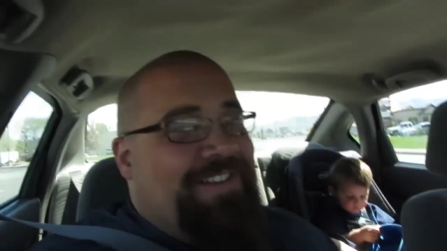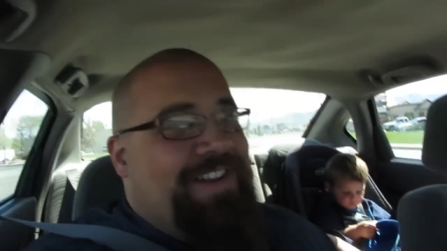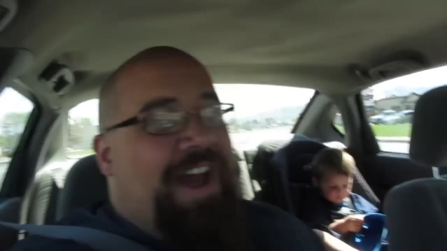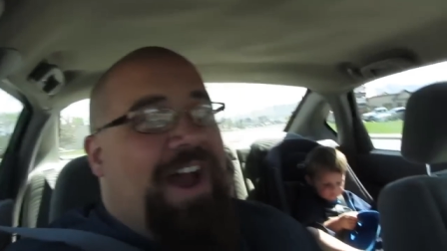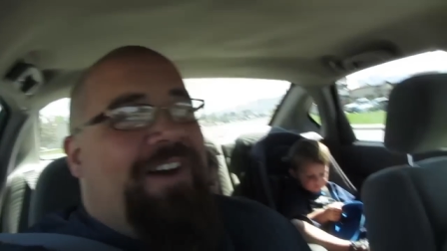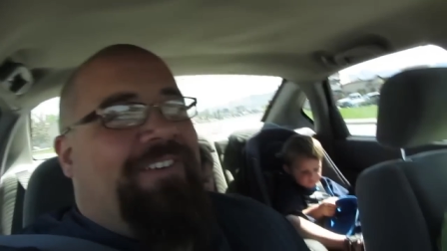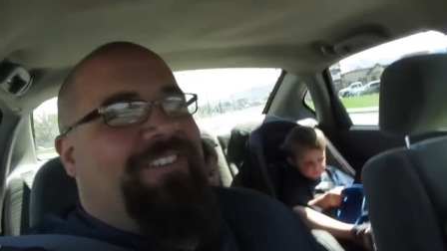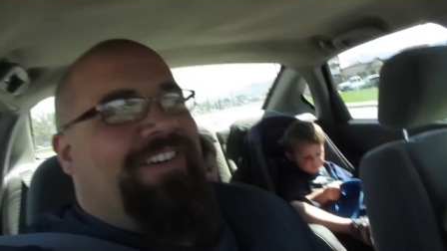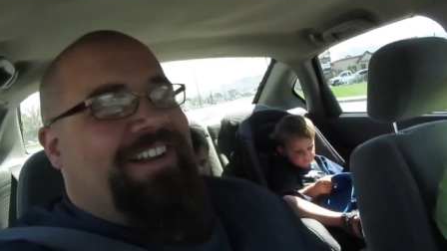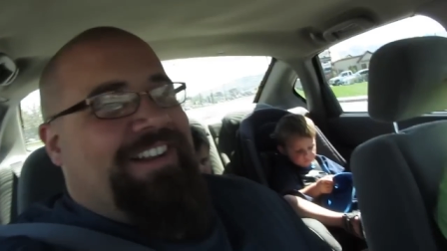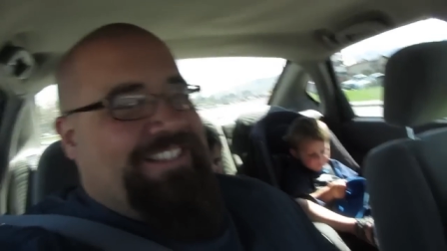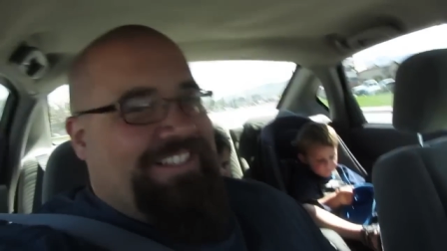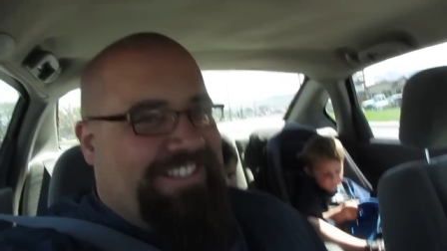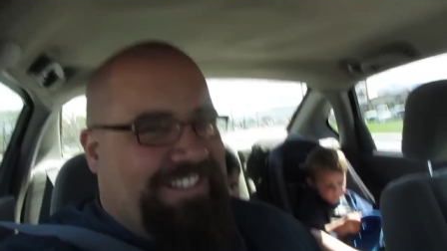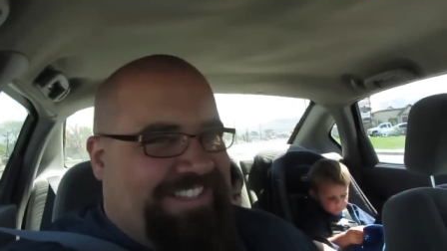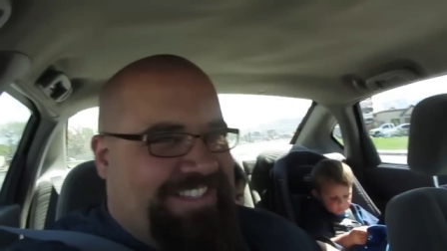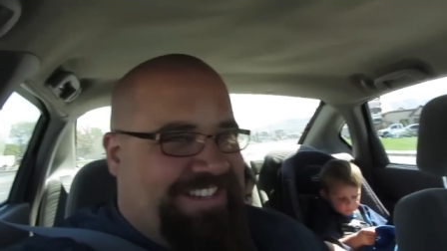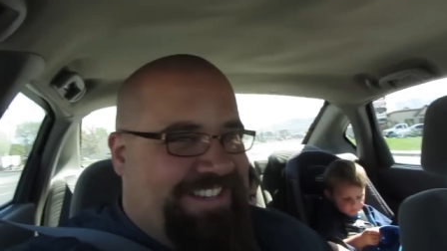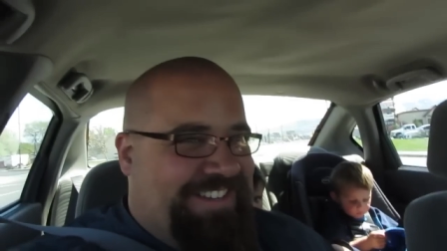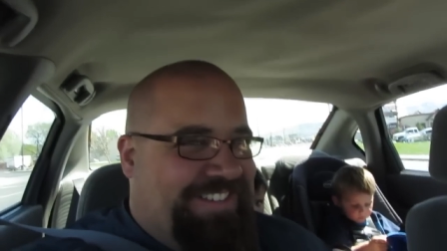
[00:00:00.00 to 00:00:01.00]
not want us
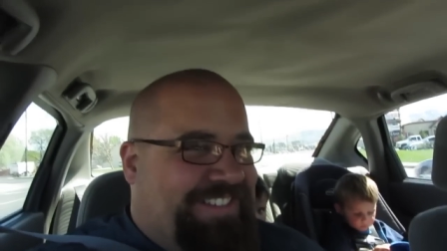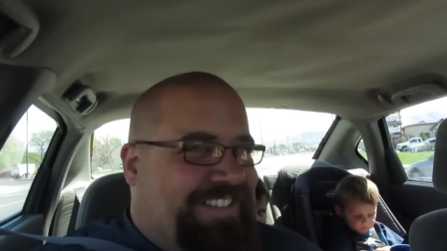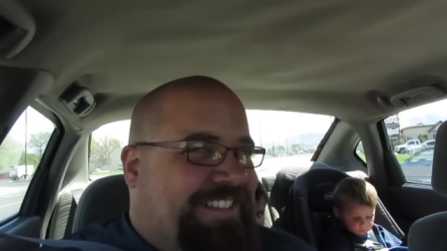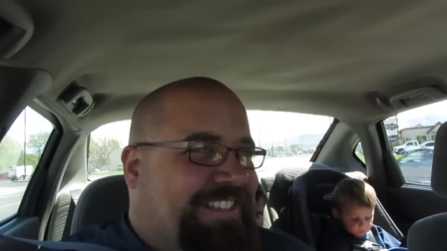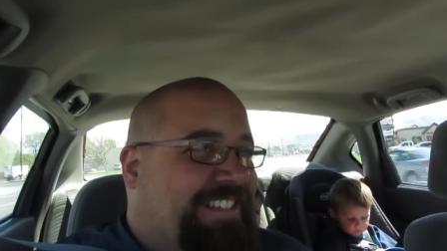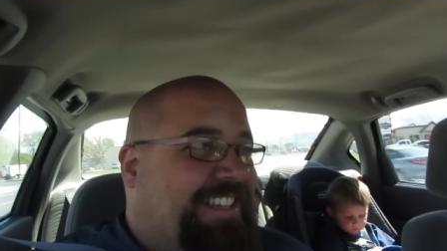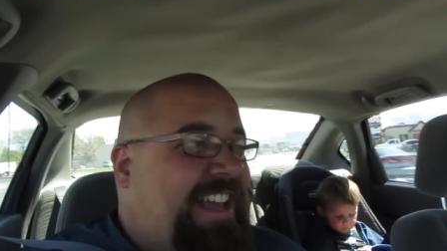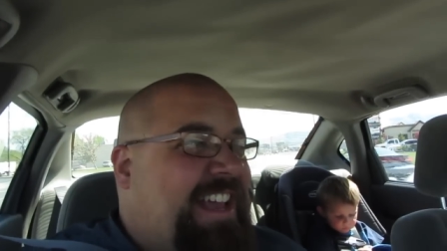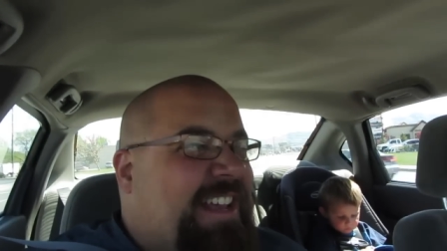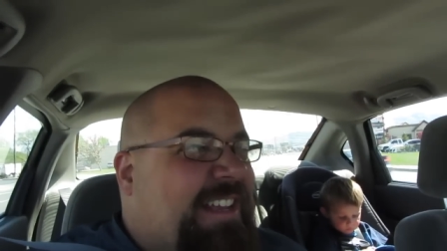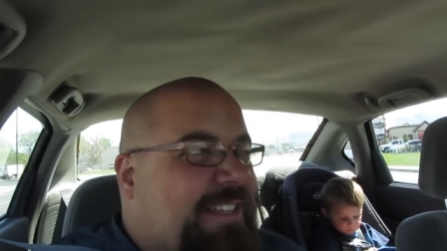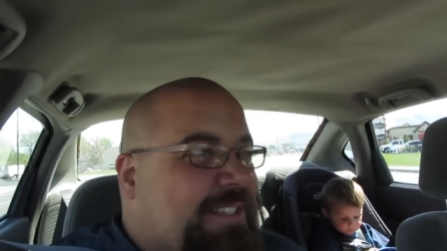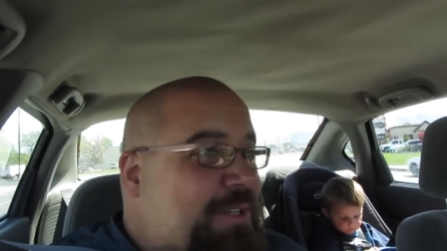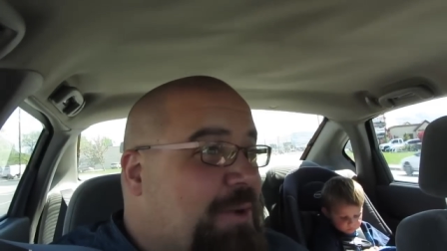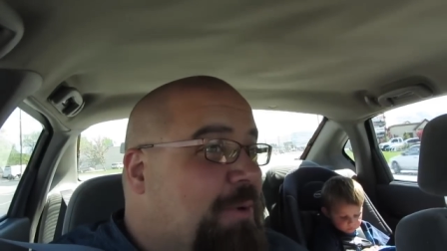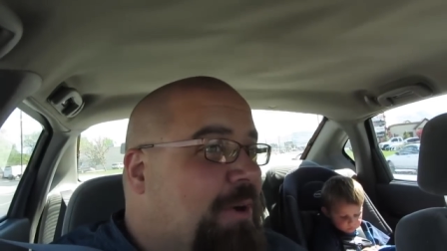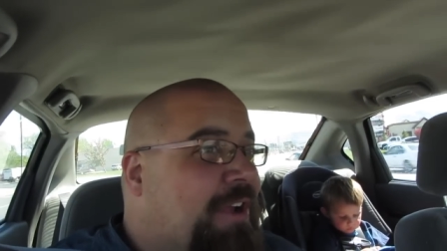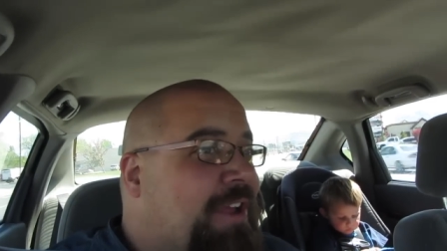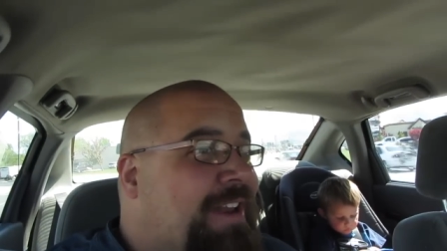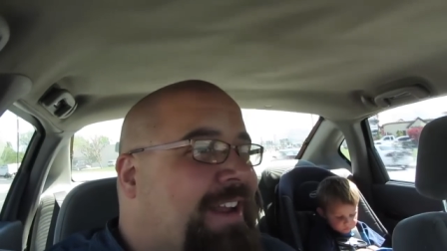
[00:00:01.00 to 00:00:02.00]
to do this.
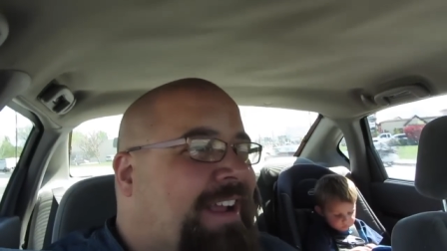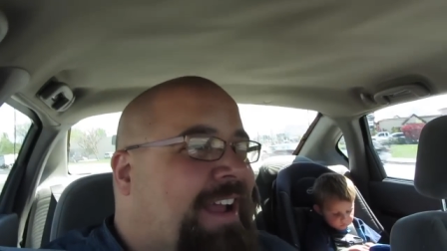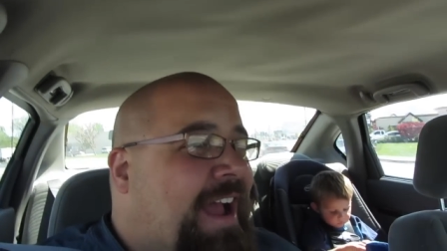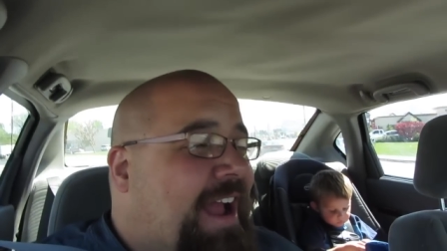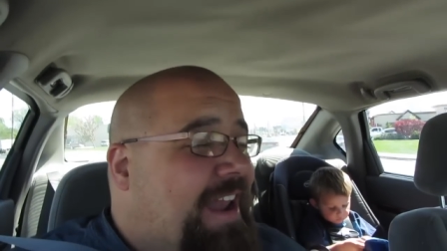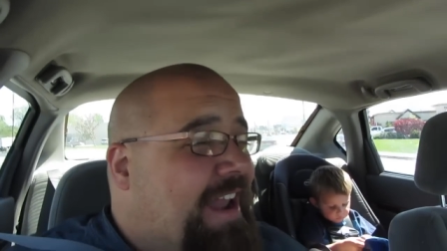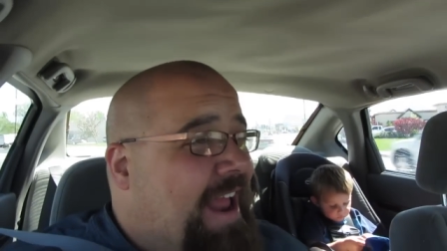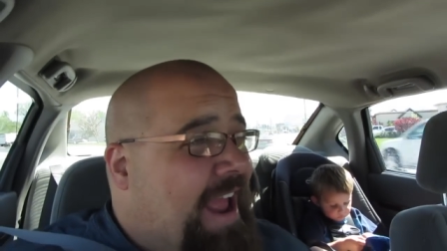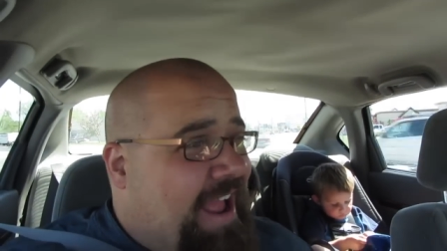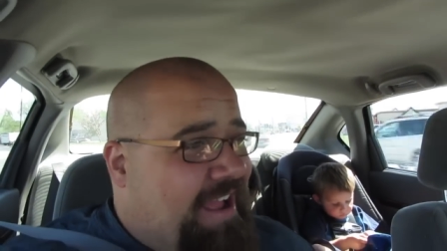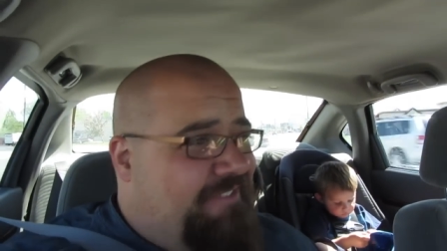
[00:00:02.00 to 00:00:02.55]
So we're going to kind of